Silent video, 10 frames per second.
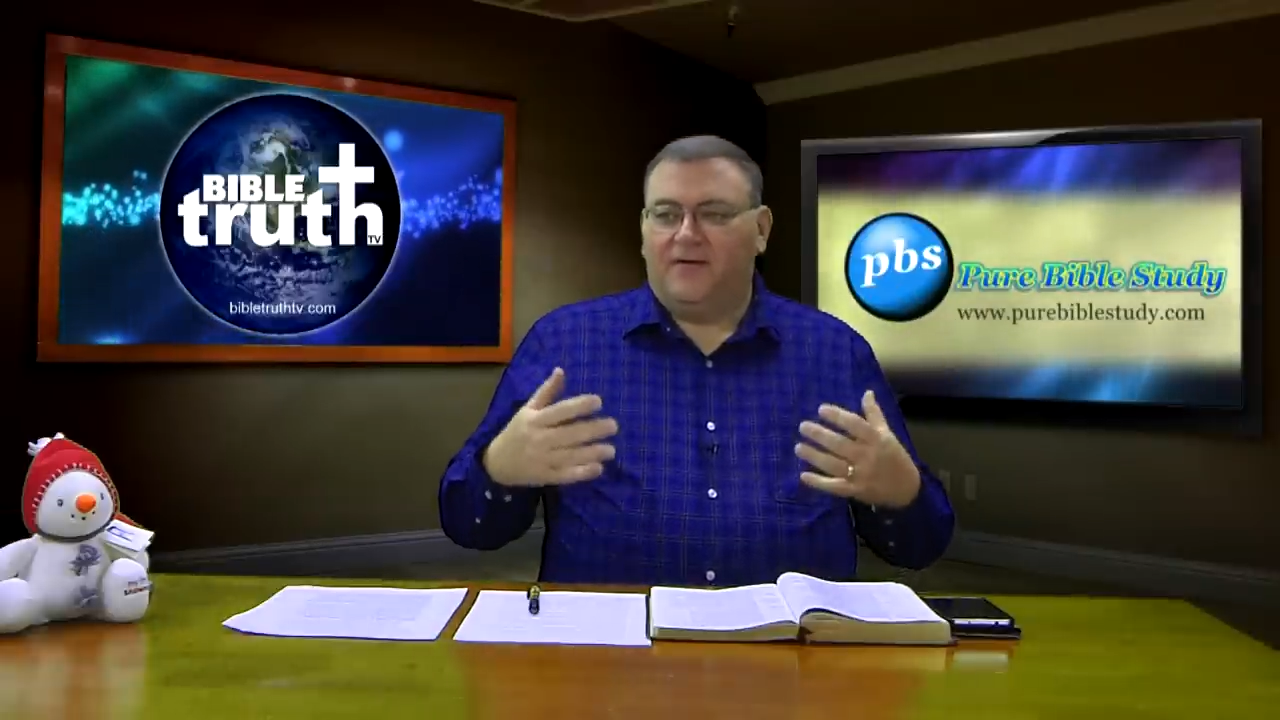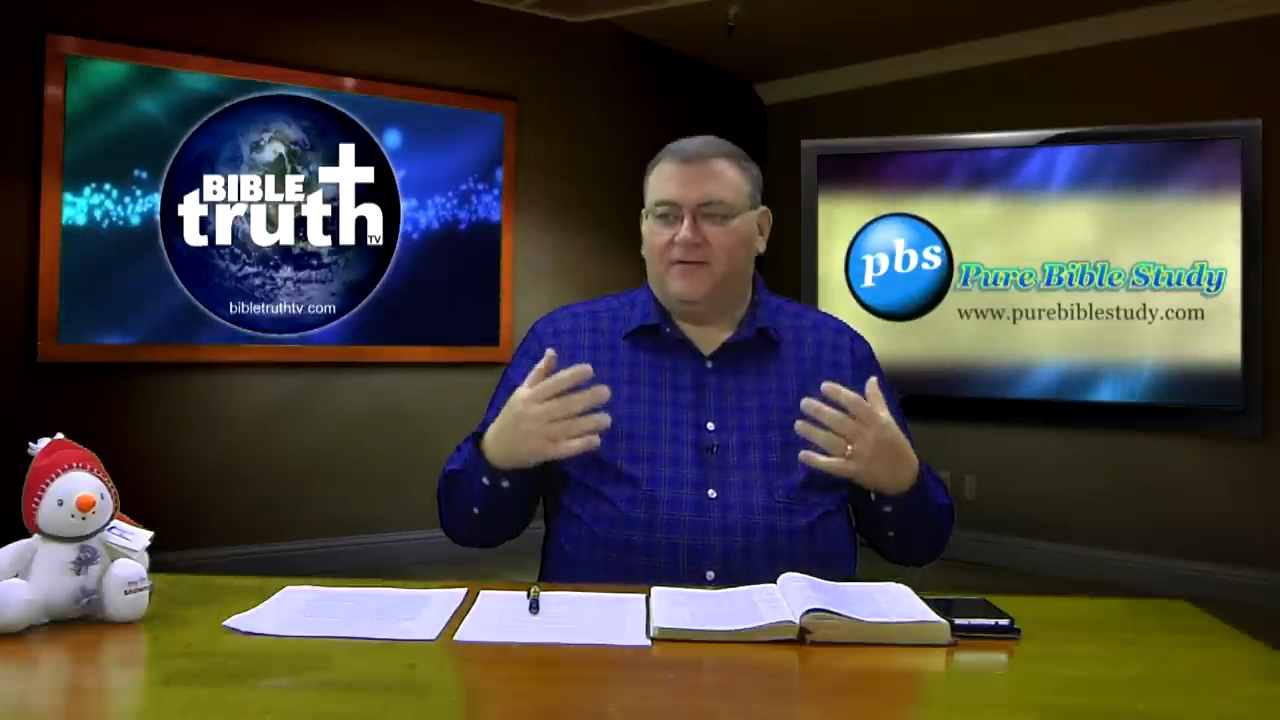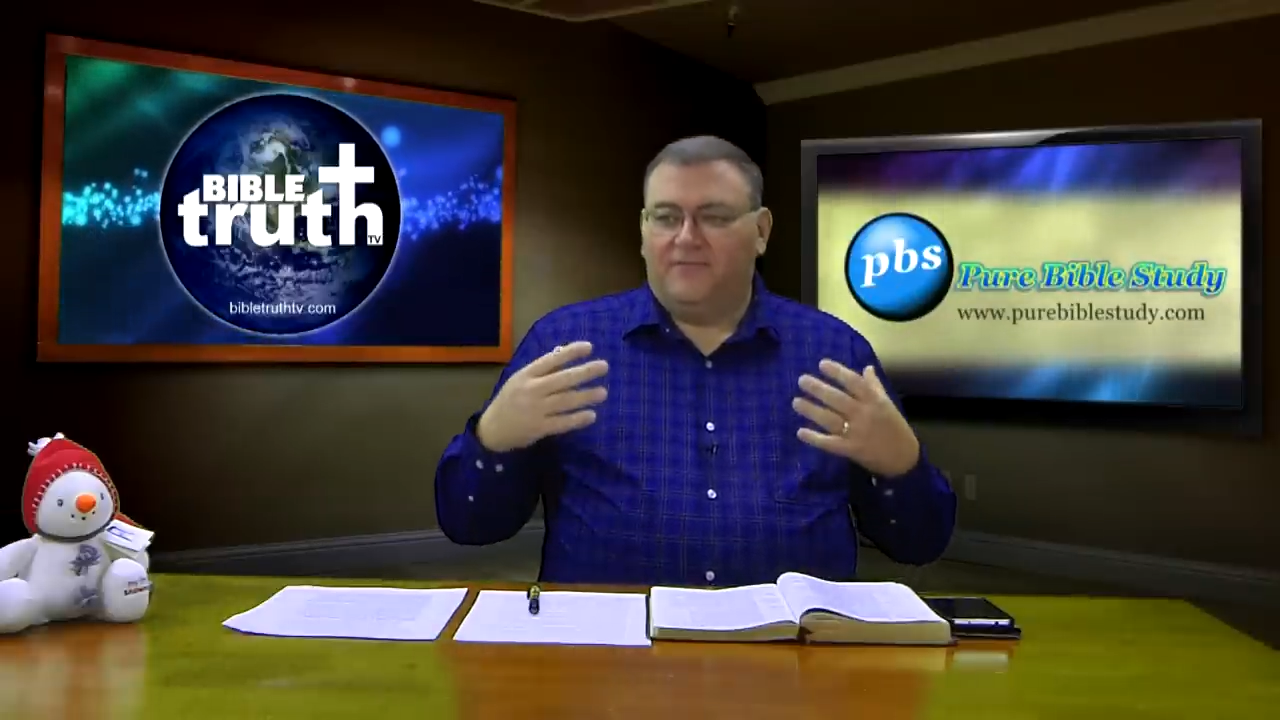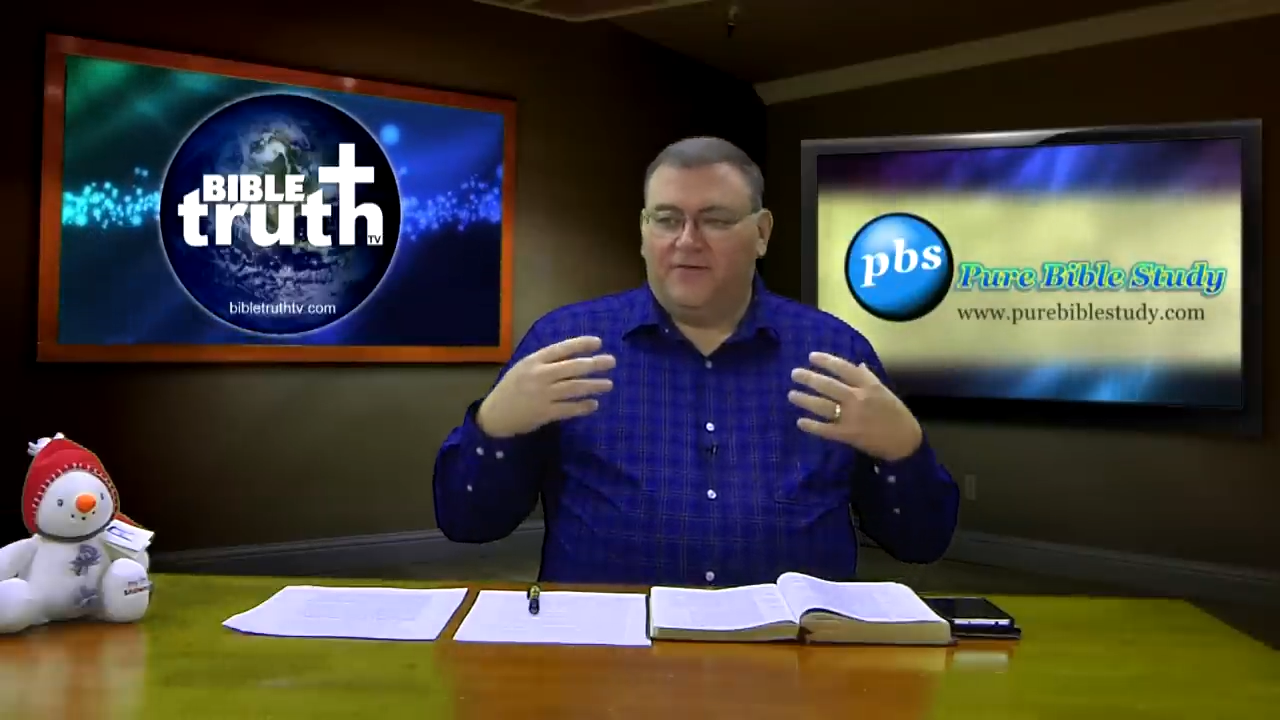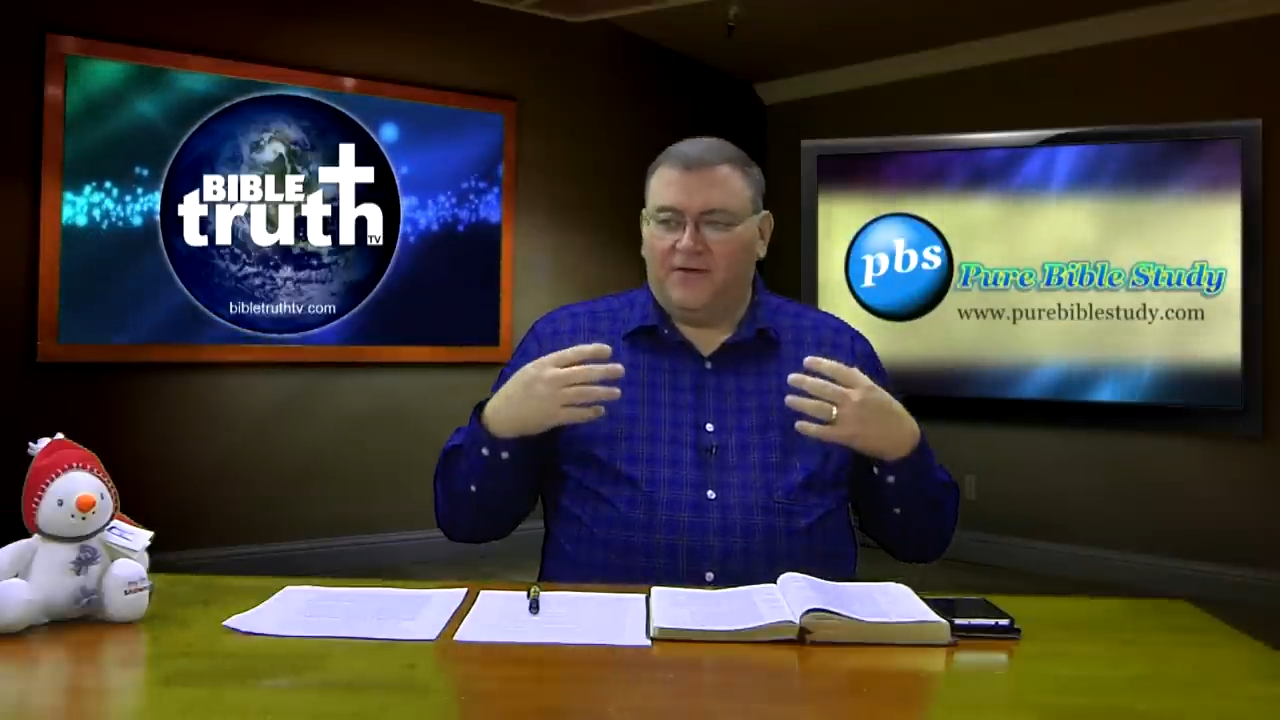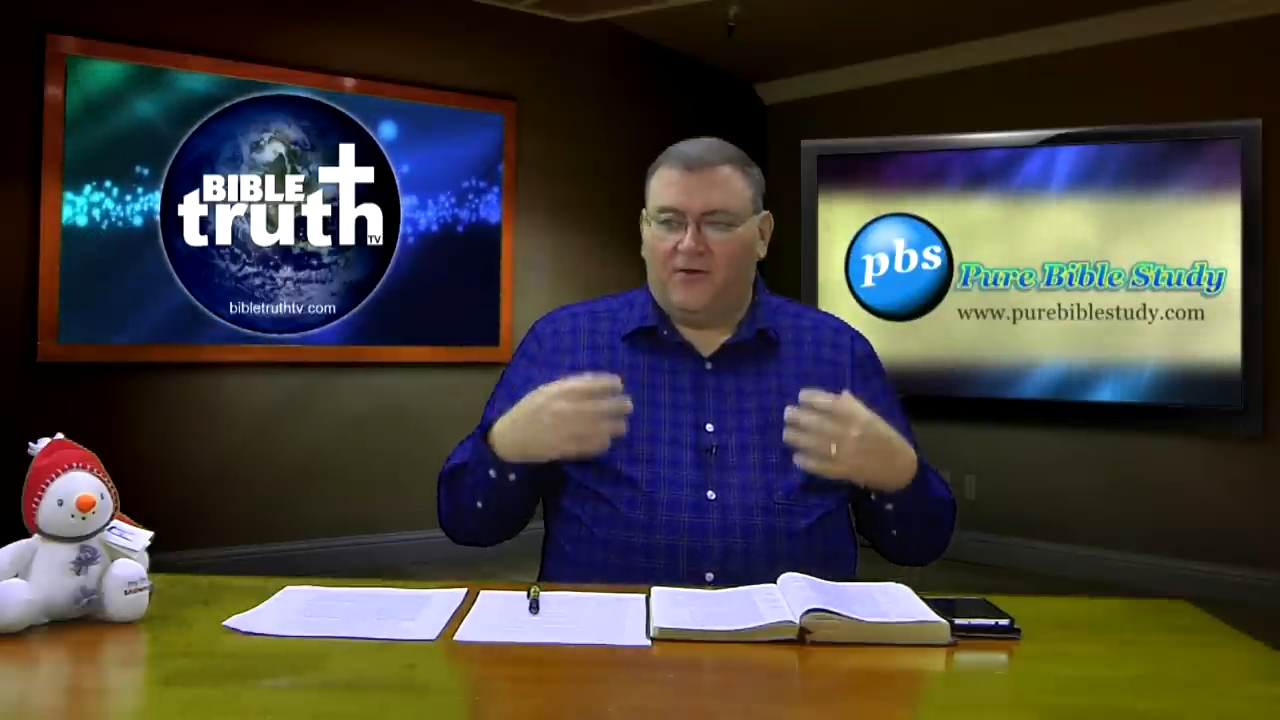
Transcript: of the